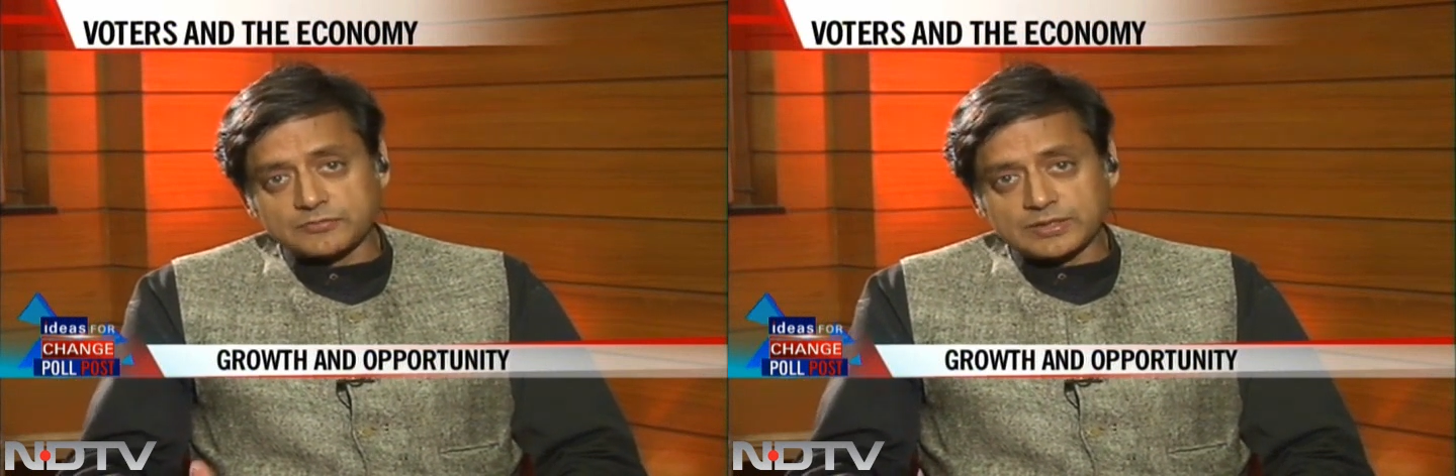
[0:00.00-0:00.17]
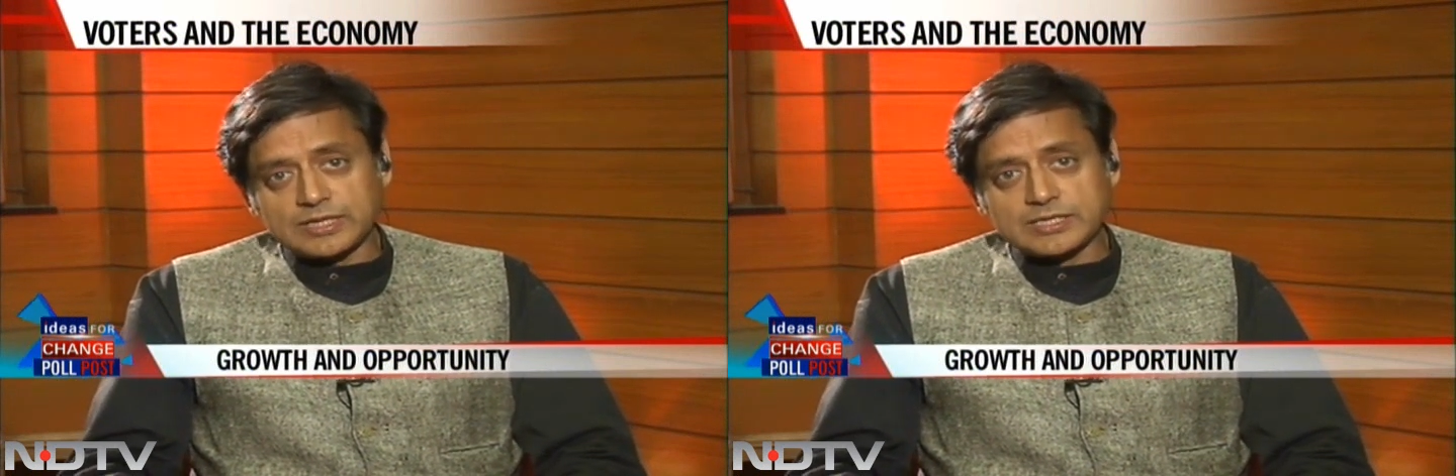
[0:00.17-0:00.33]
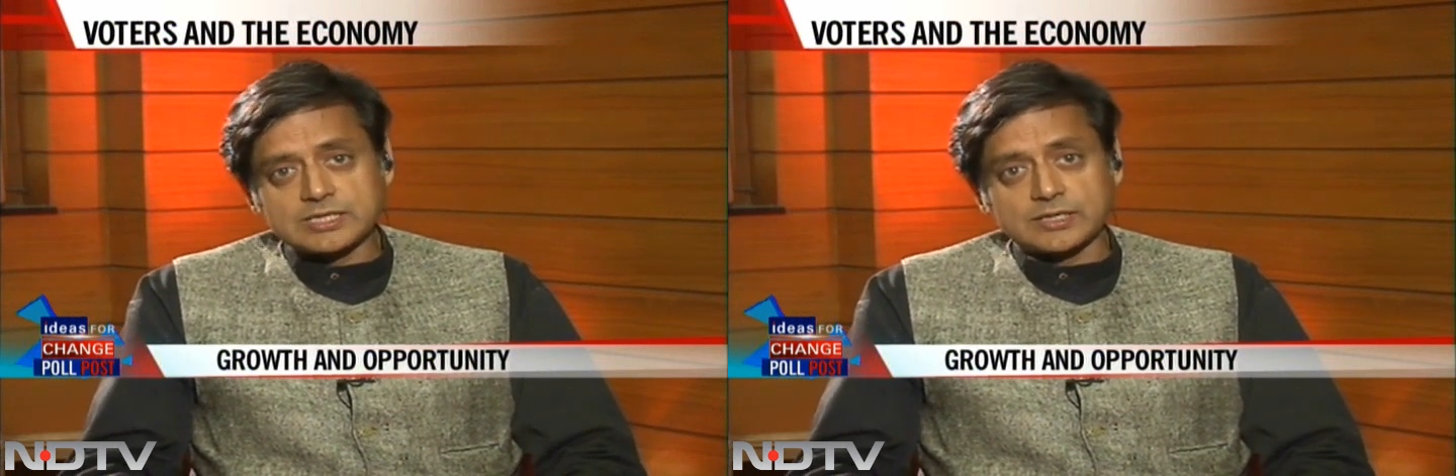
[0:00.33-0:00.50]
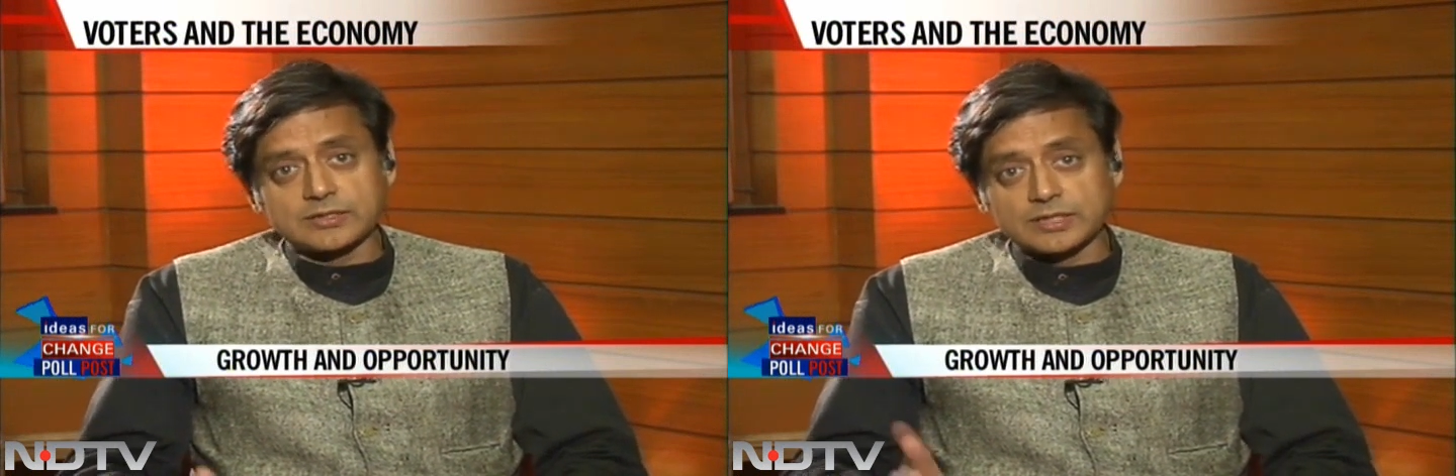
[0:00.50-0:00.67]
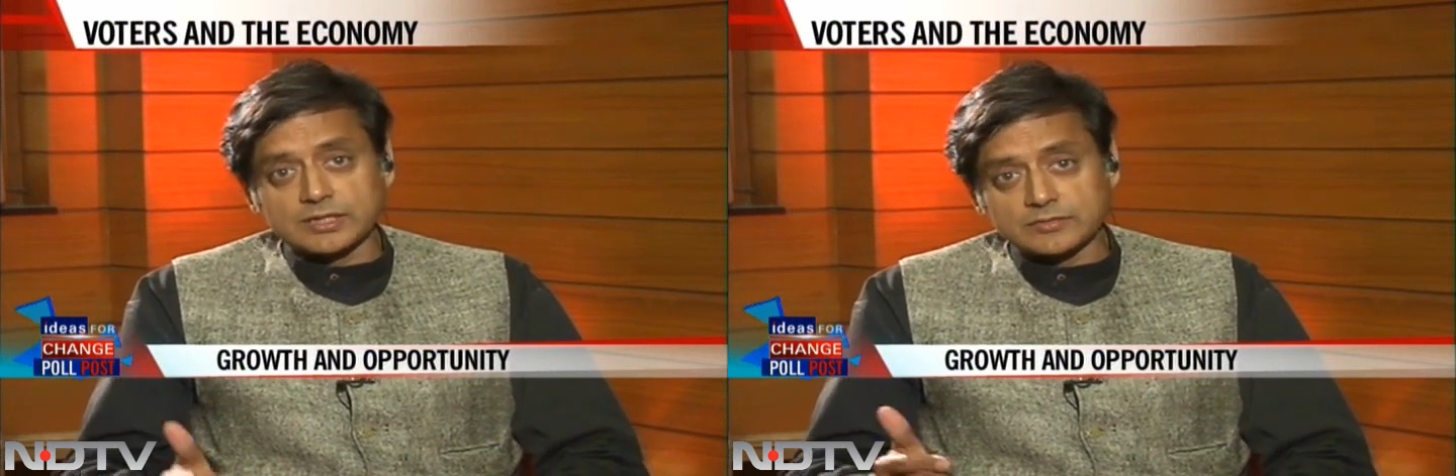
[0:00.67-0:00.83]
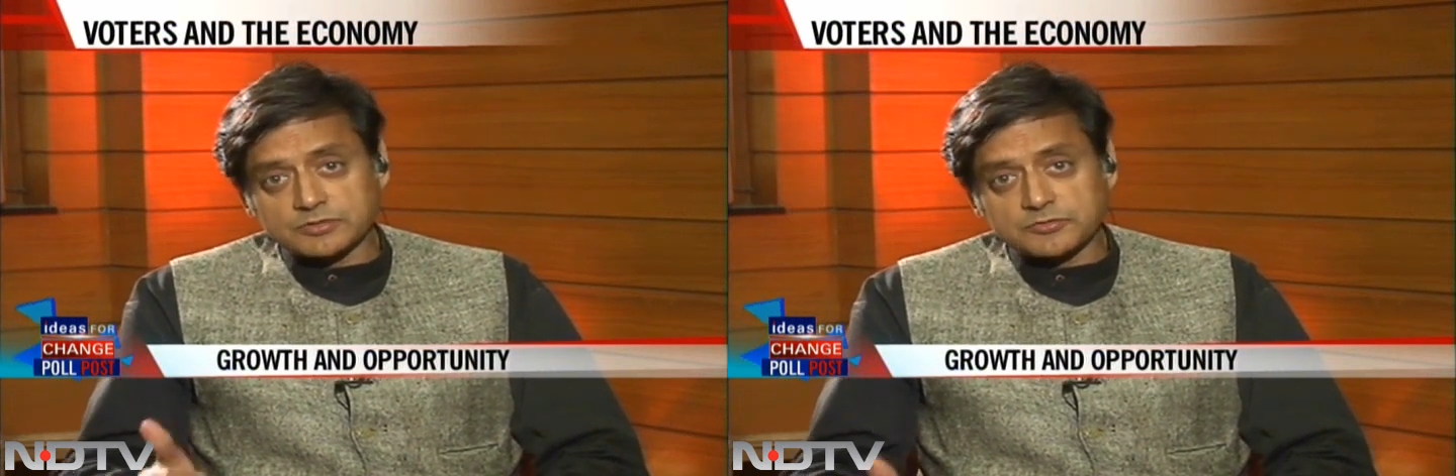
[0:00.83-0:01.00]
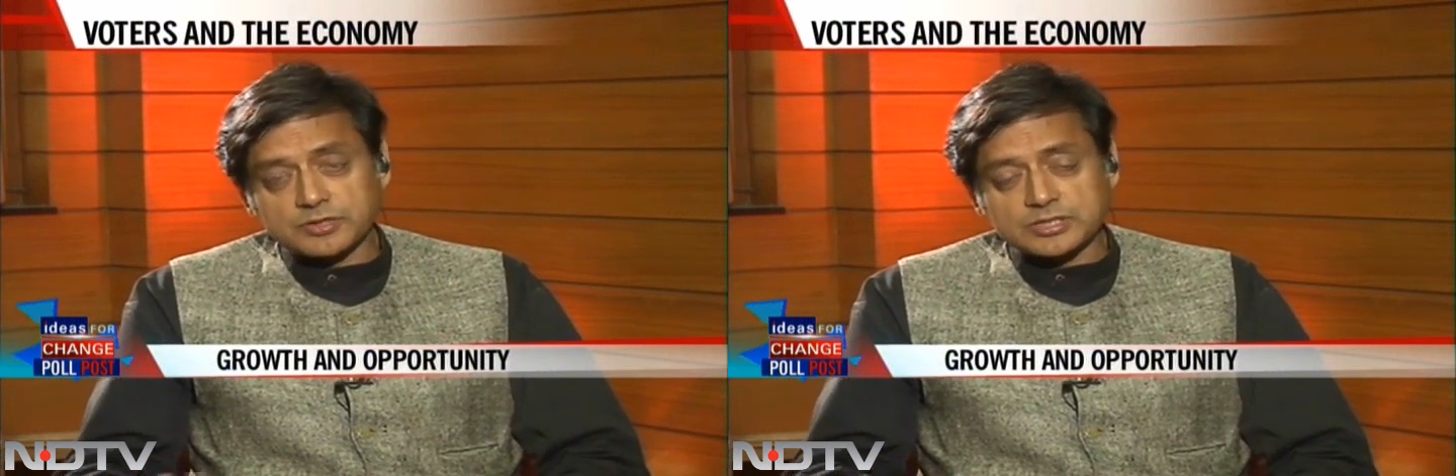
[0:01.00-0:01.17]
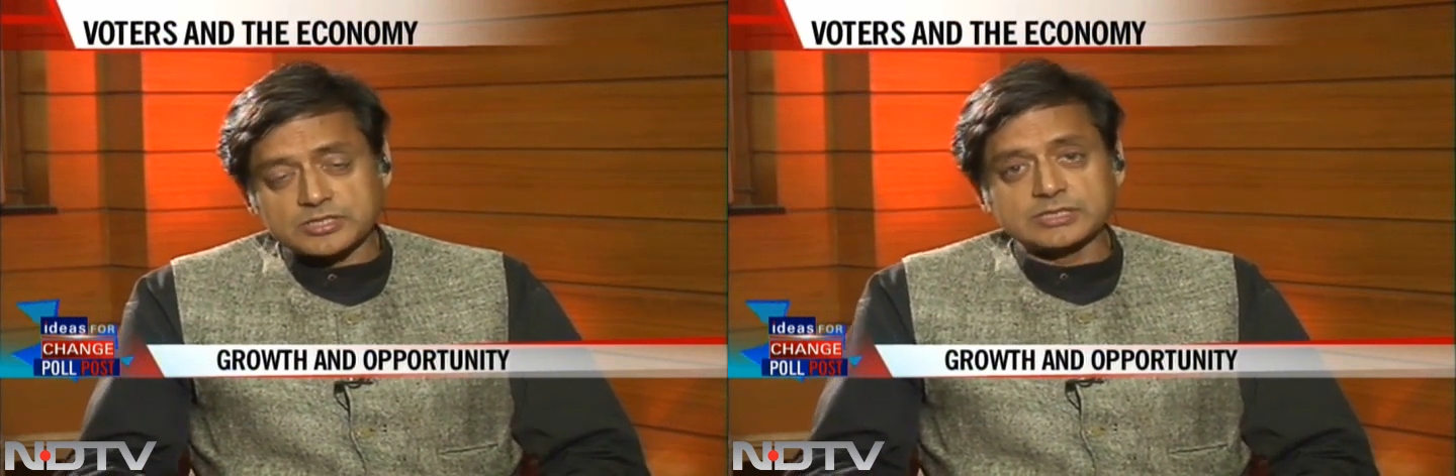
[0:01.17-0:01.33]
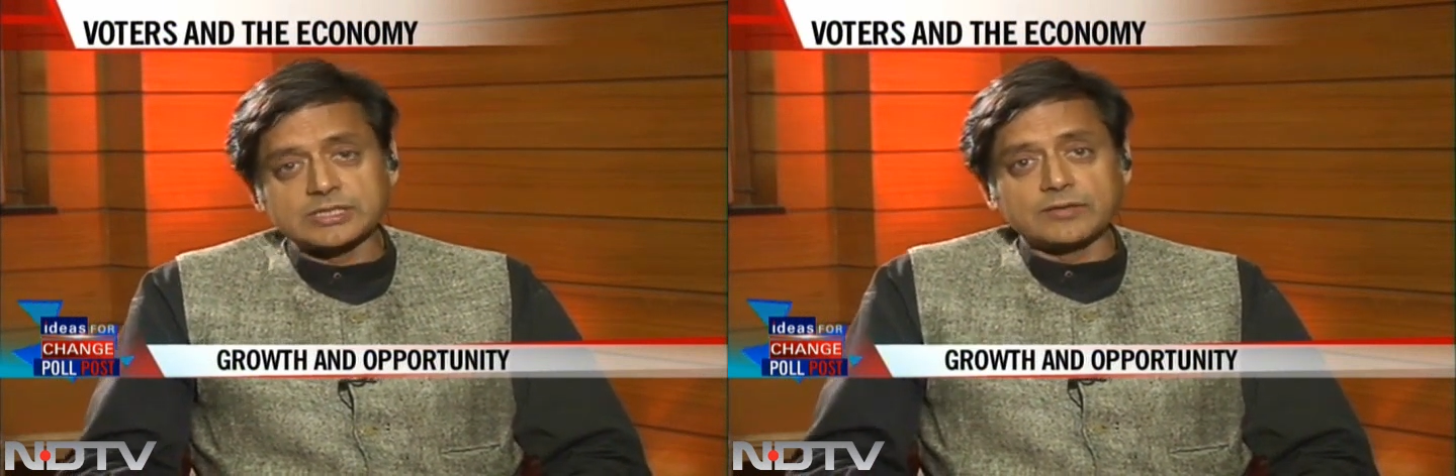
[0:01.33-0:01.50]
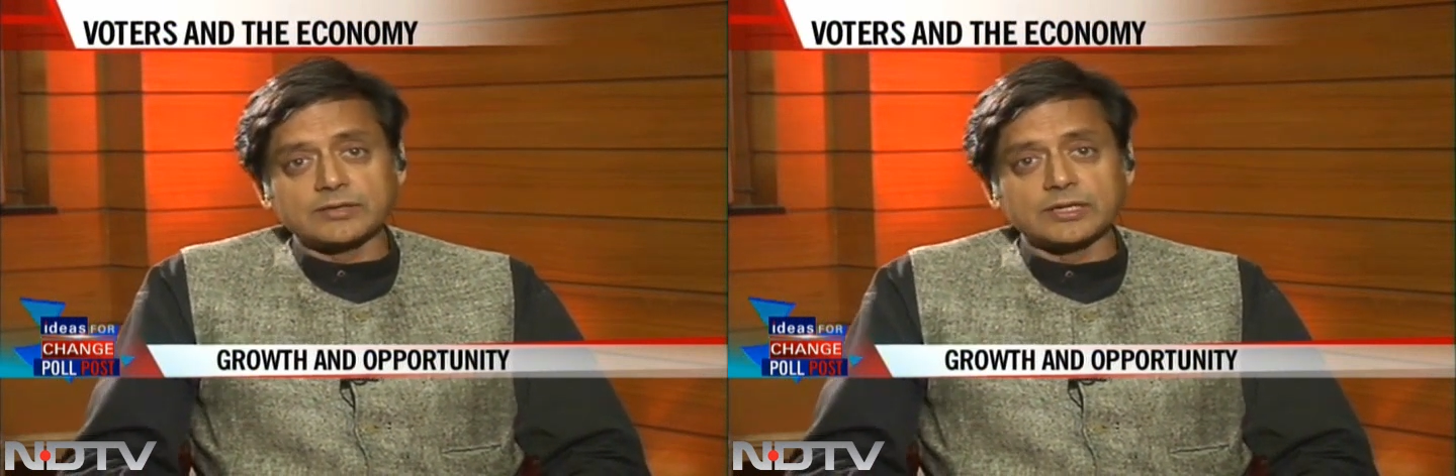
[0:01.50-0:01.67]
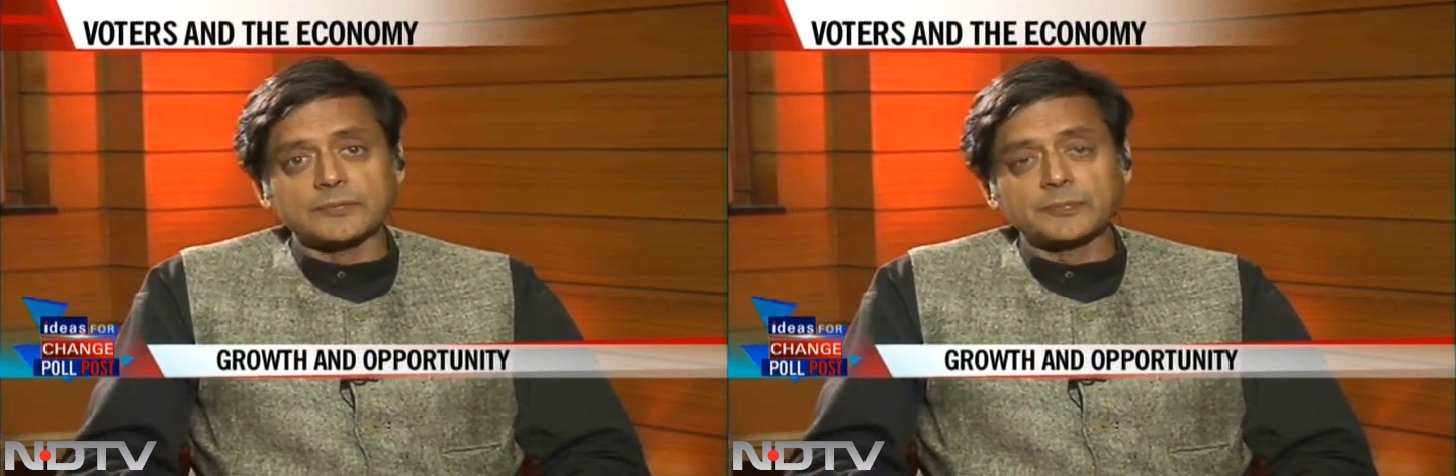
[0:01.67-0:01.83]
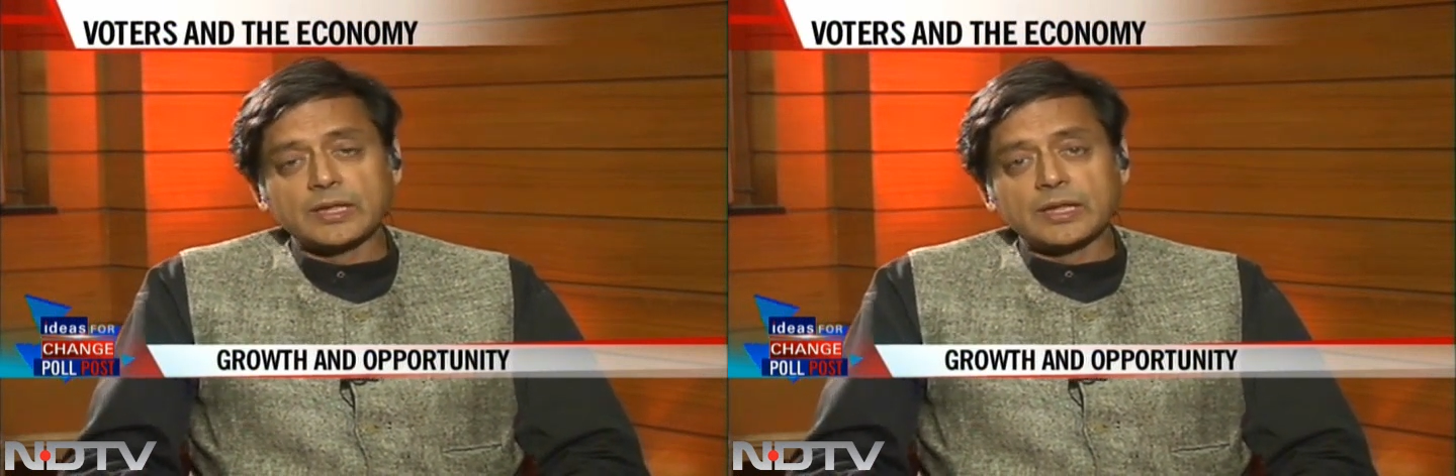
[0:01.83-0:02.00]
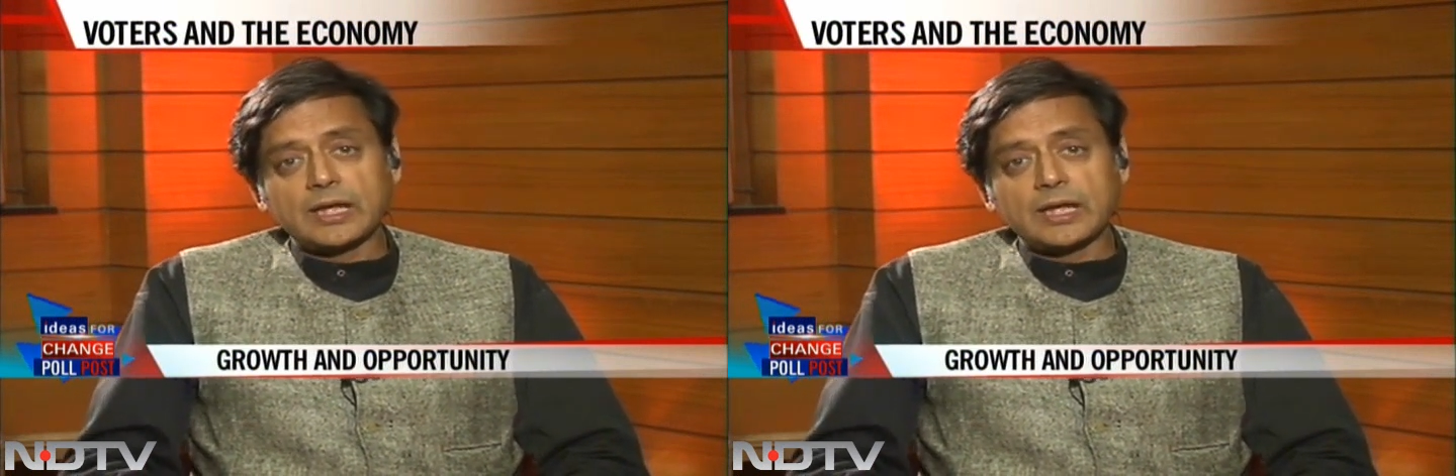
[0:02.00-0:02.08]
village area, even a forested area,